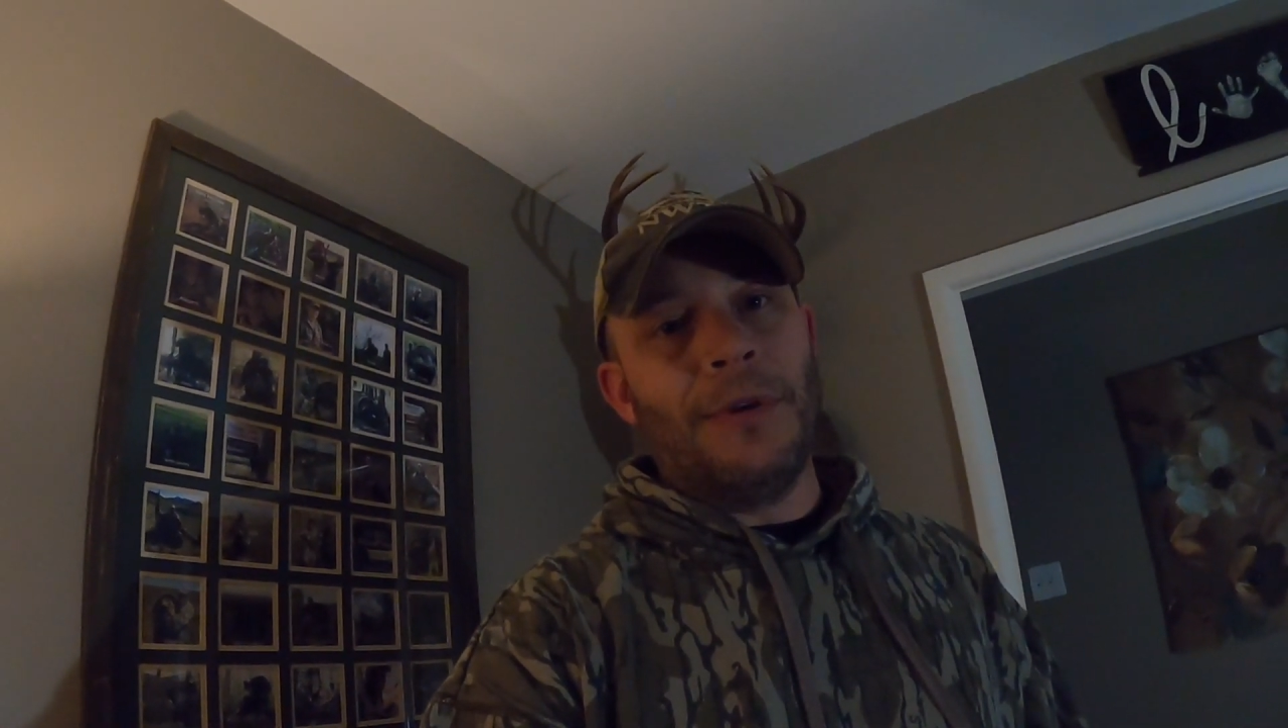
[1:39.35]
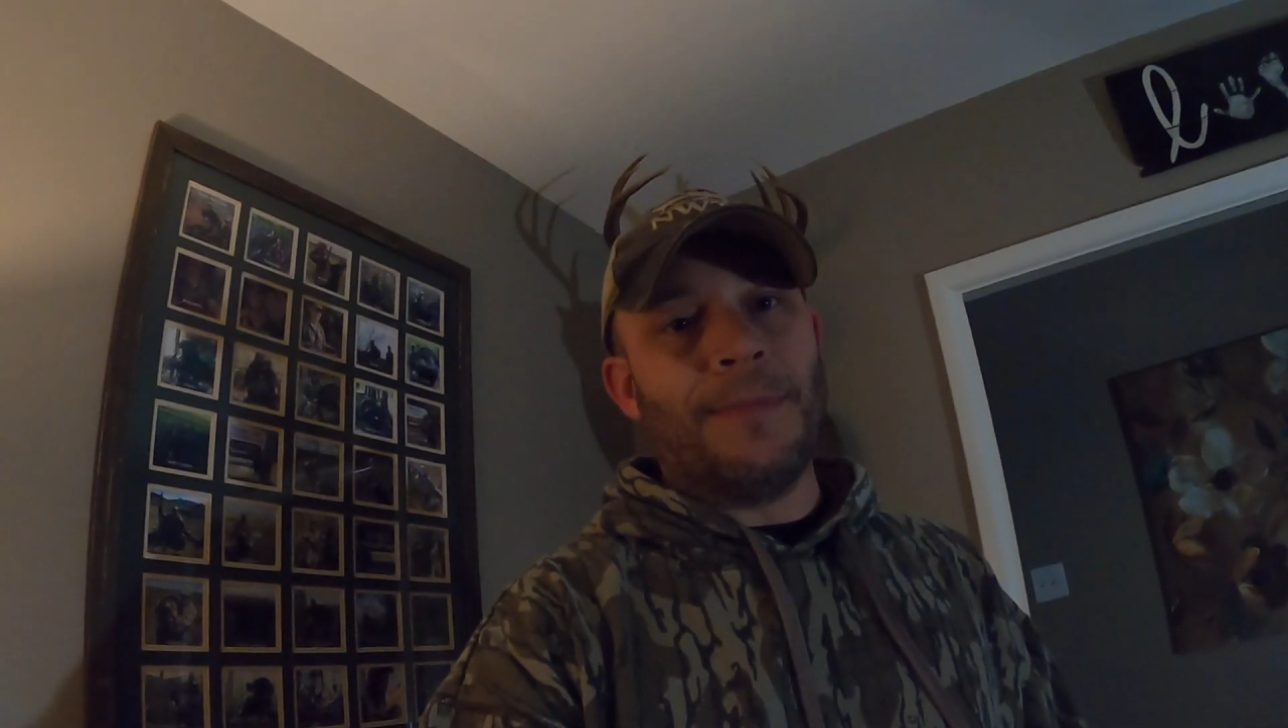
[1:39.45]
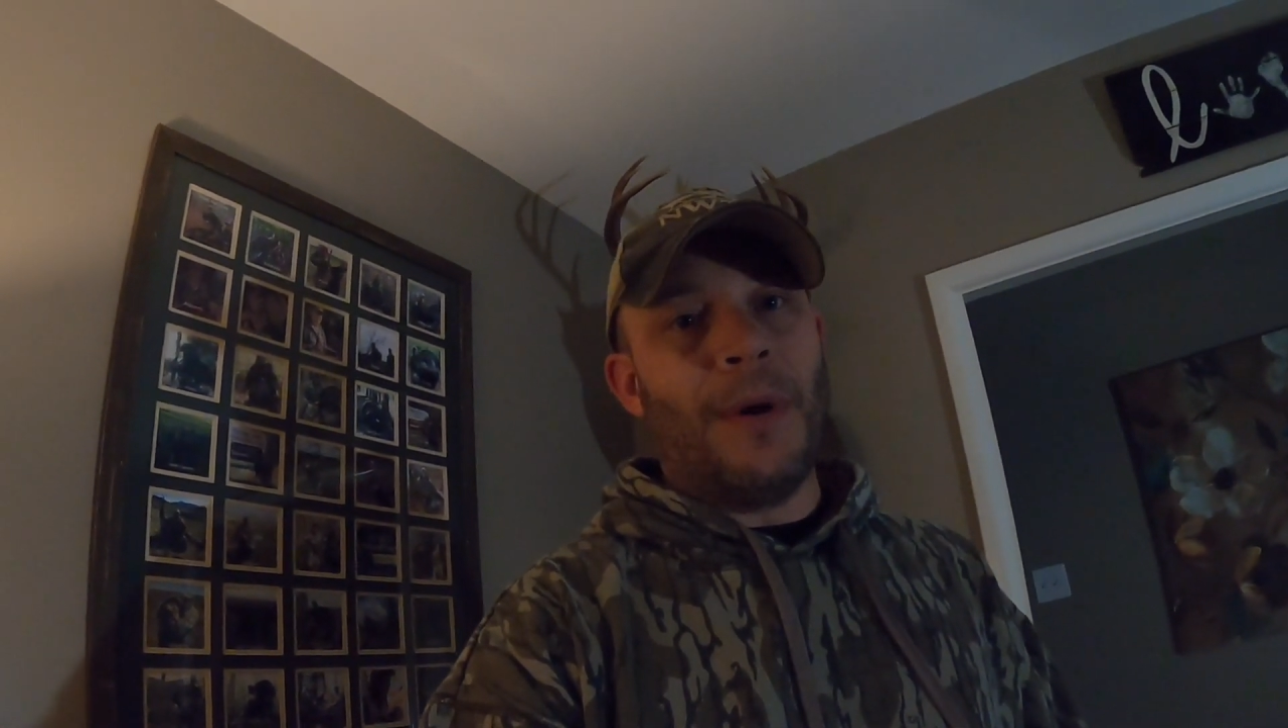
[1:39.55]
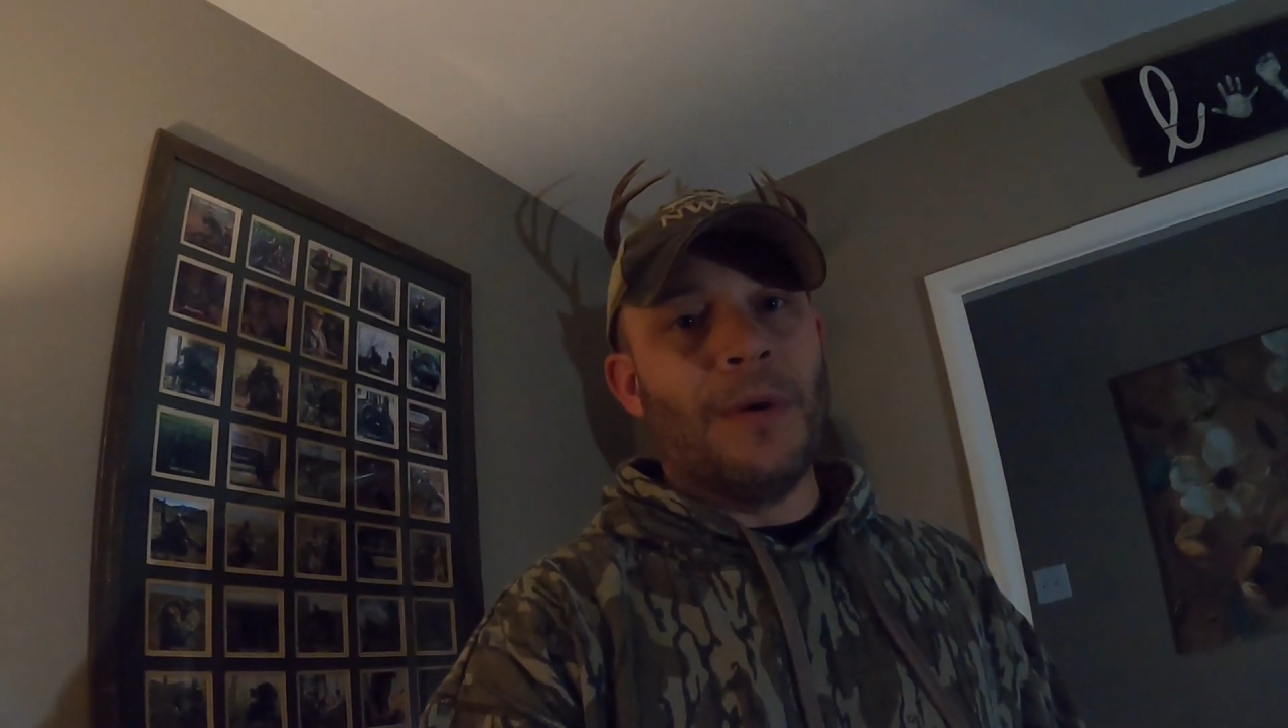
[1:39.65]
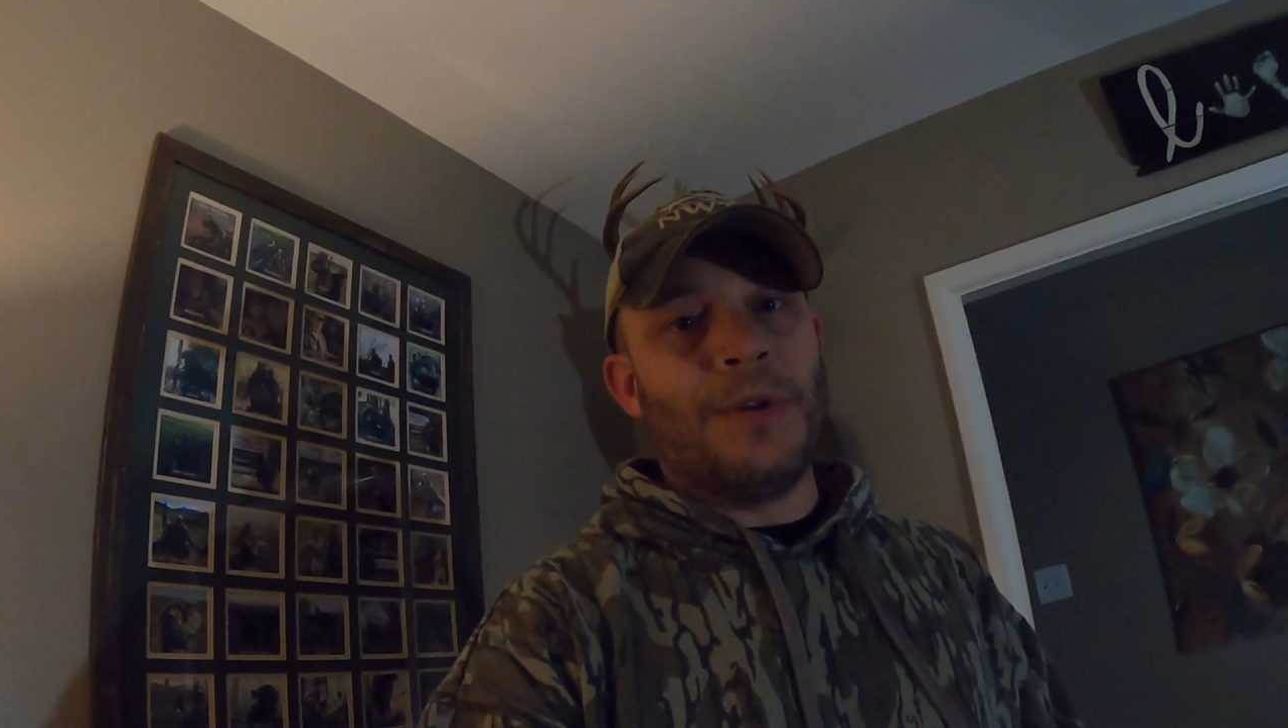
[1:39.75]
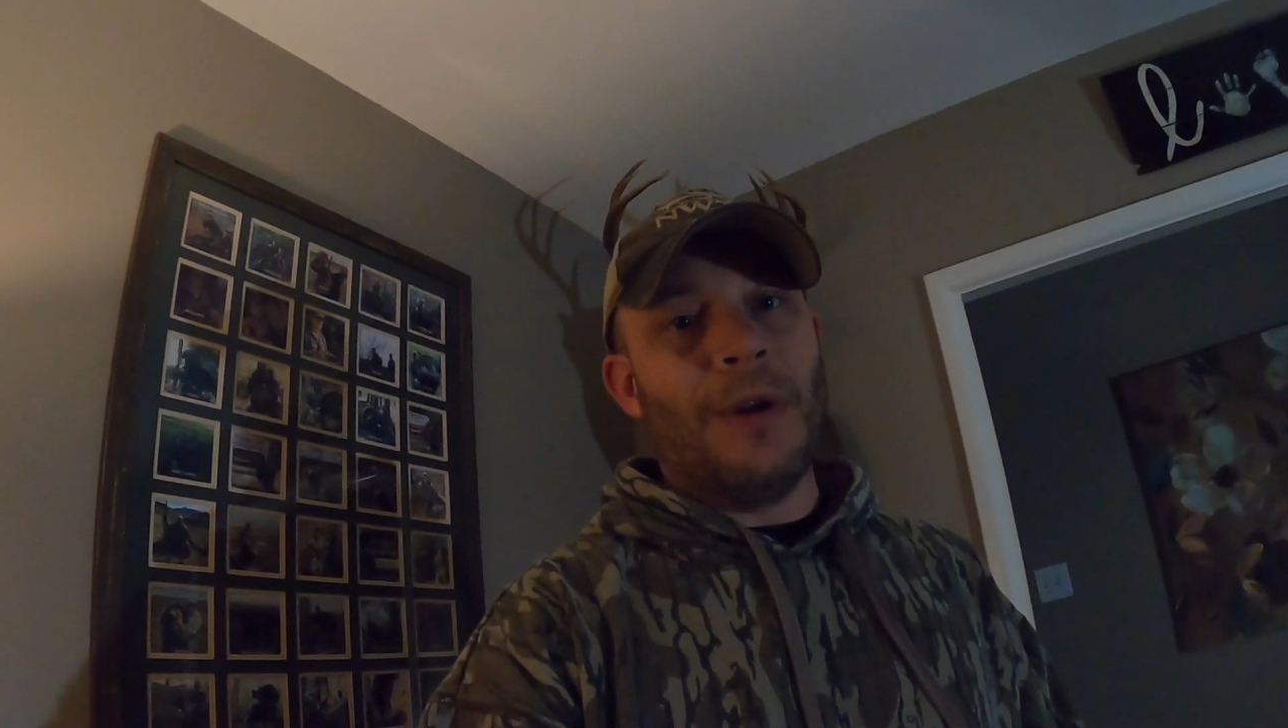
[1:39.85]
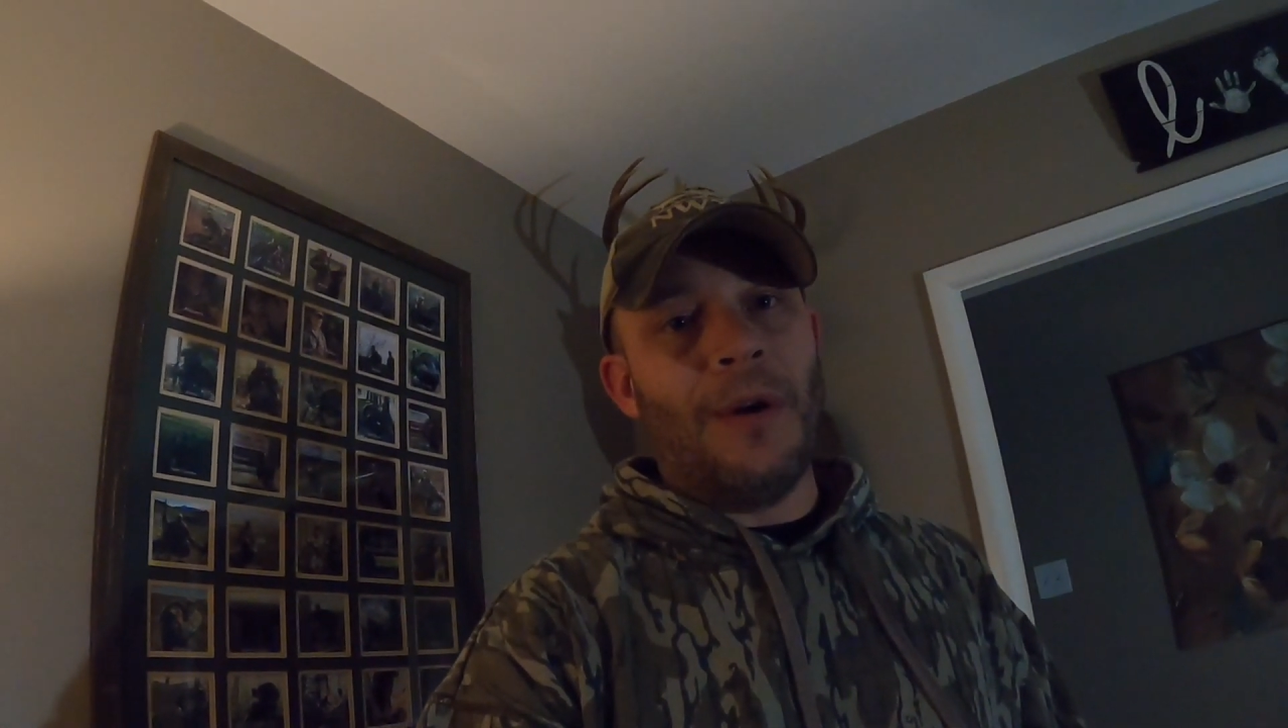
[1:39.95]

when it's posted